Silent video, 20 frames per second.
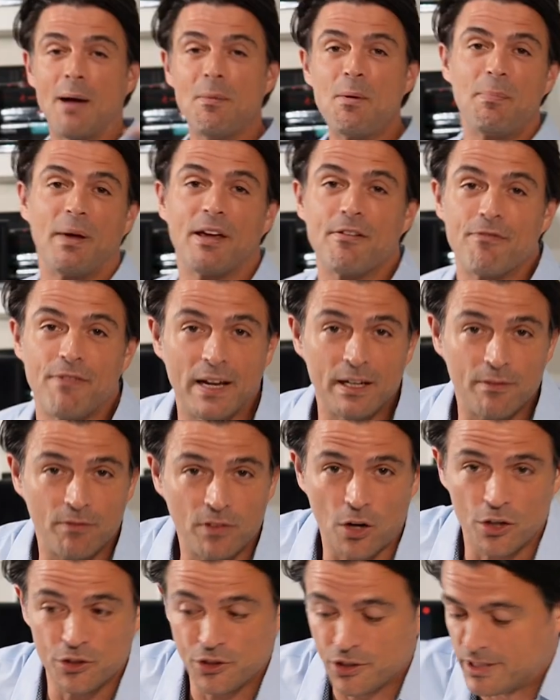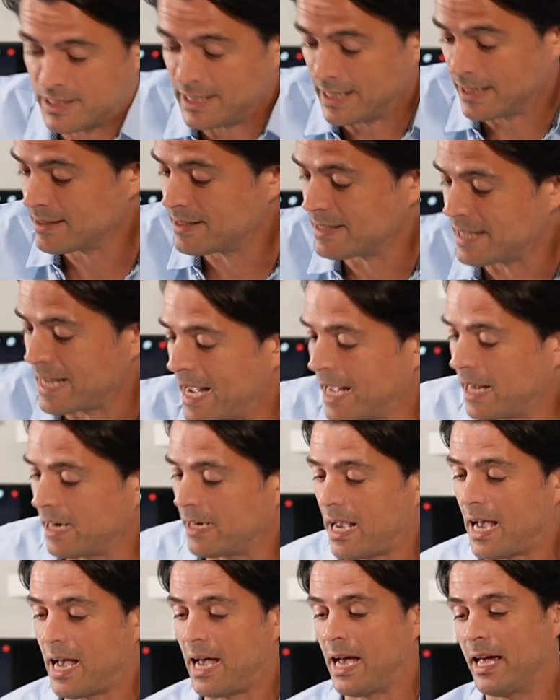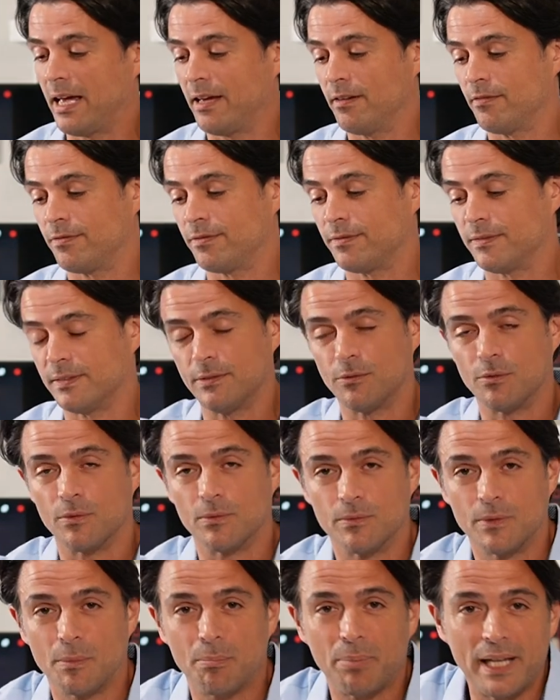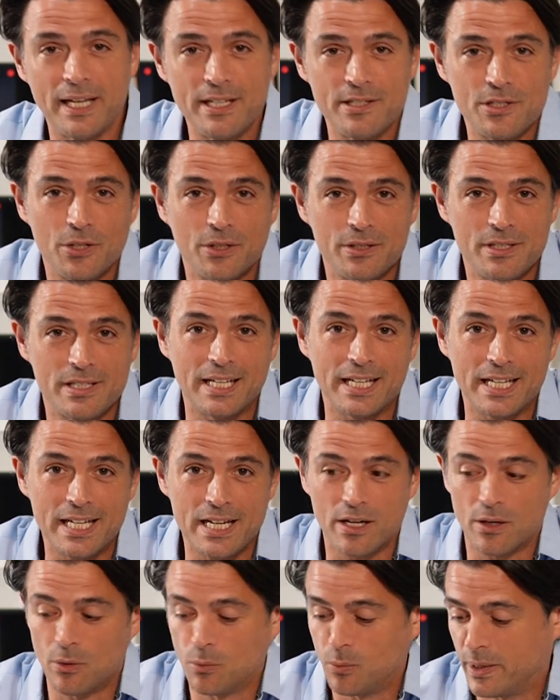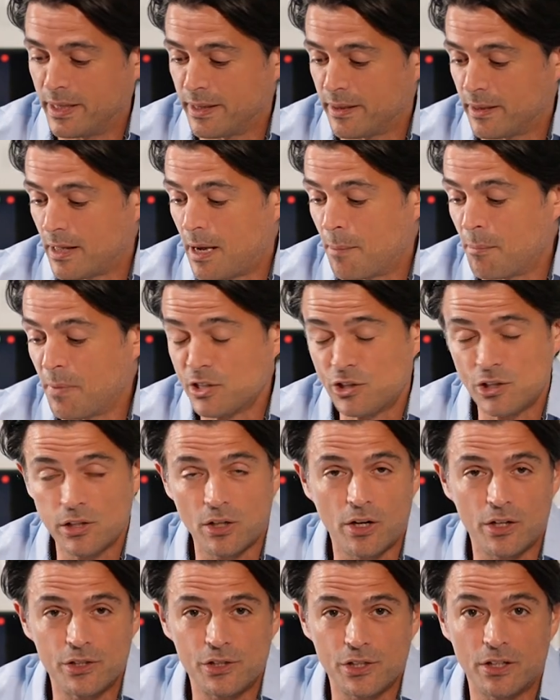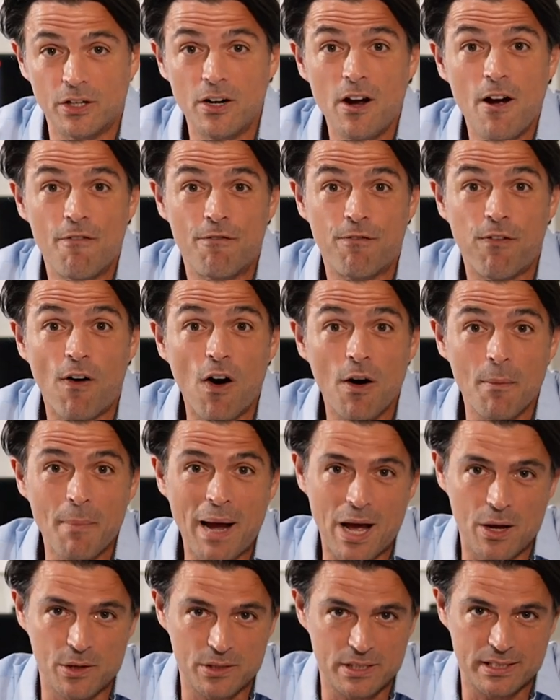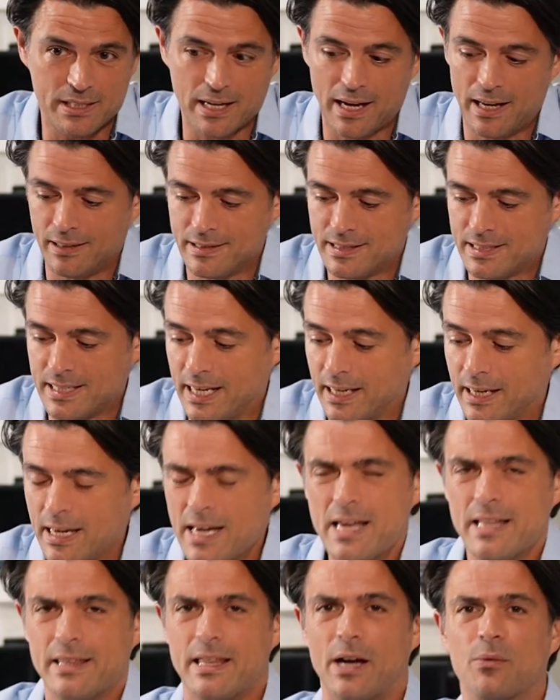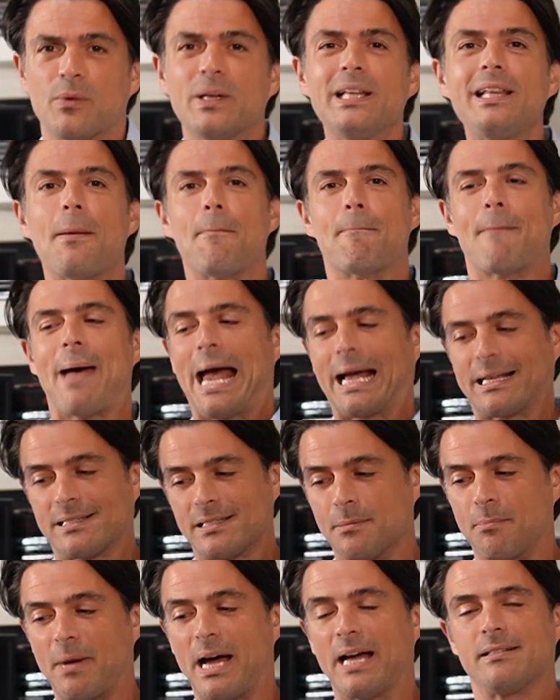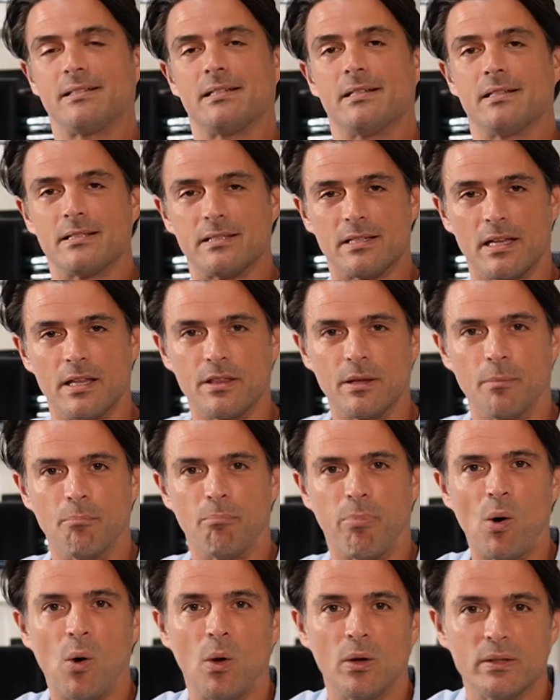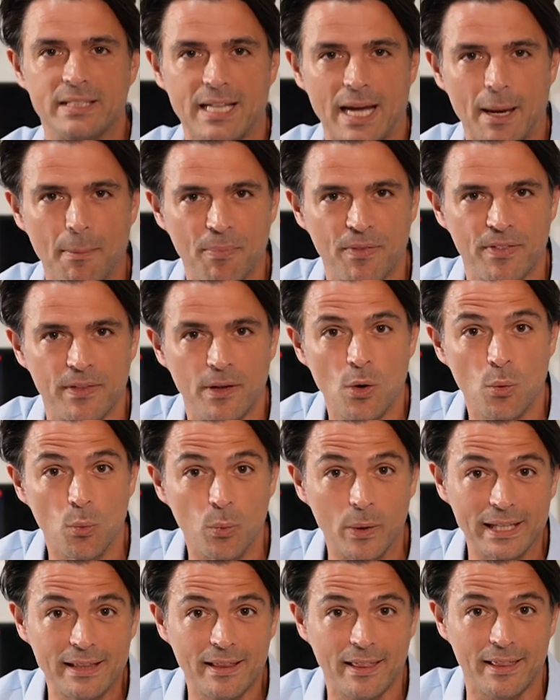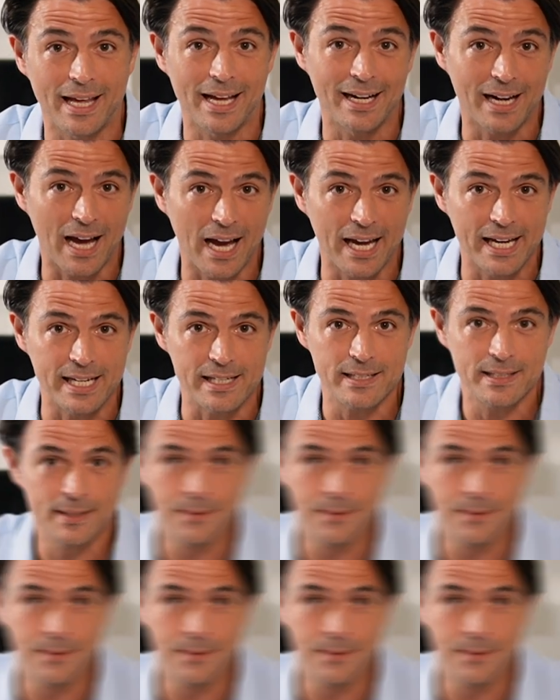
I'm a big fan of larger sinks and I've replaced her sink here with a much larger farmhouse style sink that really maximizes the bowl depth, width, and height.